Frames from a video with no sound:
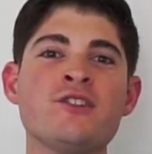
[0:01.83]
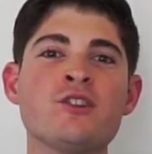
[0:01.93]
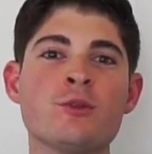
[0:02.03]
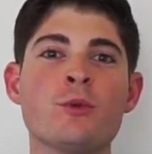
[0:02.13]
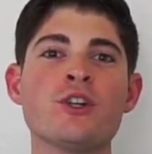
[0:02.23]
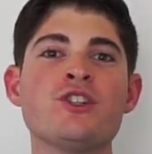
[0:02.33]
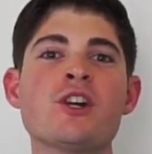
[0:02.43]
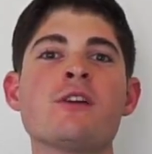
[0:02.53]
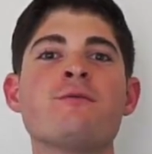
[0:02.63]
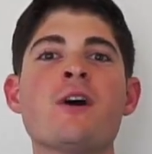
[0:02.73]
It's your boy
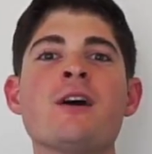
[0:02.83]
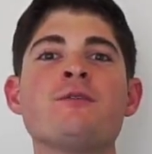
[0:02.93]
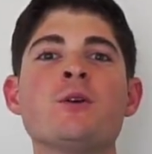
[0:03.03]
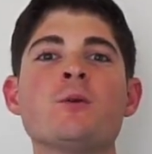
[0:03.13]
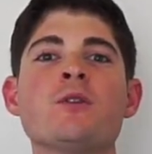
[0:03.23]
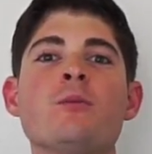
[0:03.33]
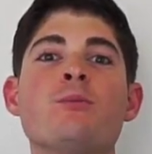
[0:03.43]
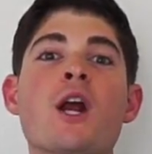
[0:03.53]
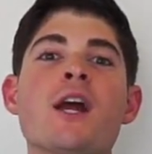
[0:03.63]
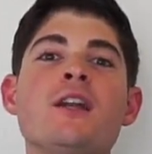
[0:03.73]
Johnny5 here with a
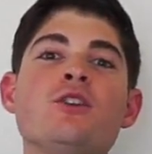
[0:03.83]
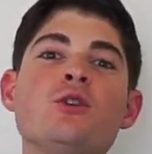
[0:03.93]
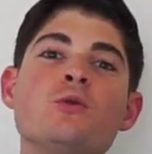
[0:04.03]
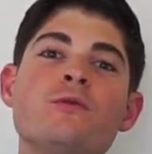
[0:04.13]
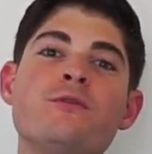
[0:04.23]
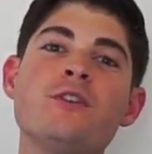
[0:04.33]
brand new